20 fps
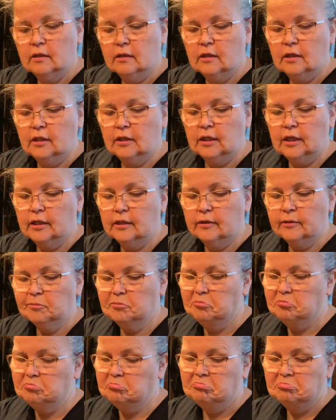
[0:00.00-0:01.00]
And then
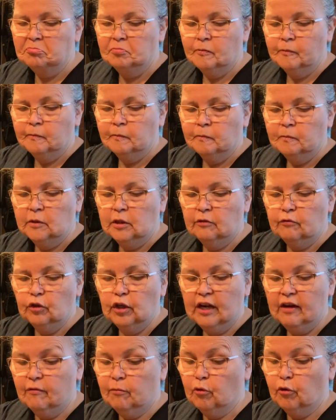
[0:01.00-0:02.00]
if you
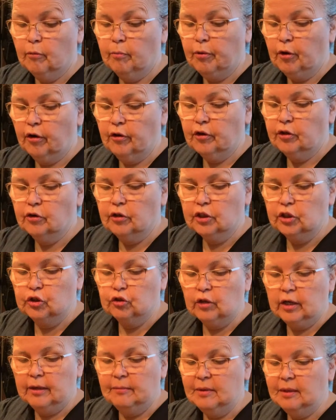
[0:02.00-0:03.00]
have more bark, you could
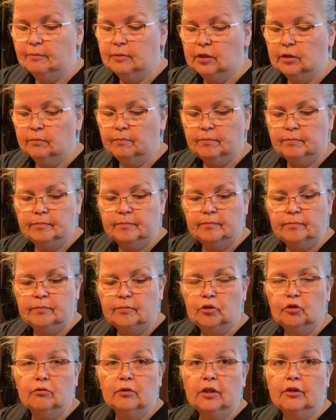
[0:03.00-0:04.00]
try maybe
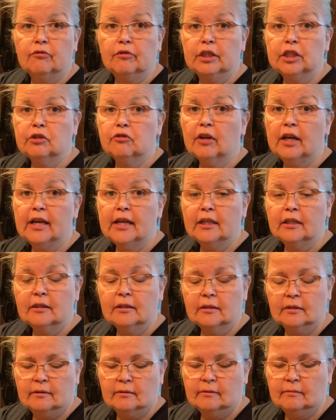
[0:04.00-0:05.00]
do a
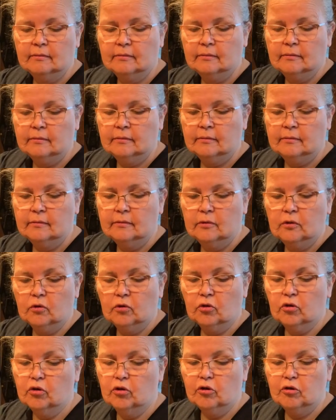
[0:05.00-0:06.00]
3-strand
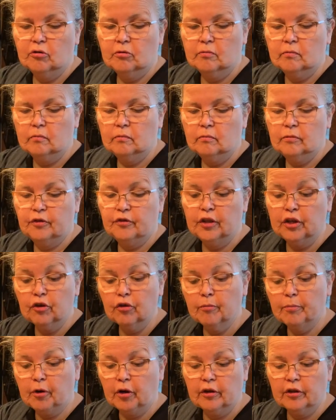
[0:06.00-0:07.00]
or thinner
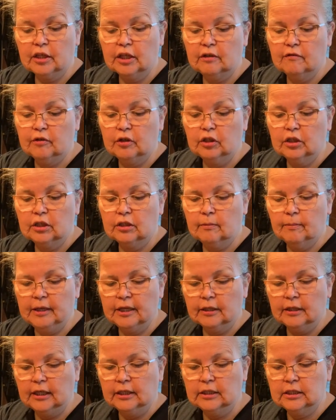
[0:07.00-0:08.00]
bark even, could
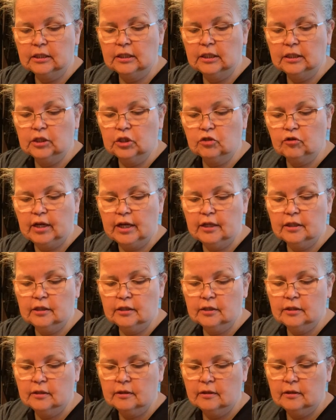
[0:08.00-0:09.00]
make nice thin
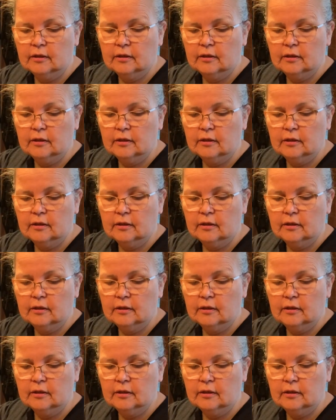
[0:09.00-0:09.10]
strands.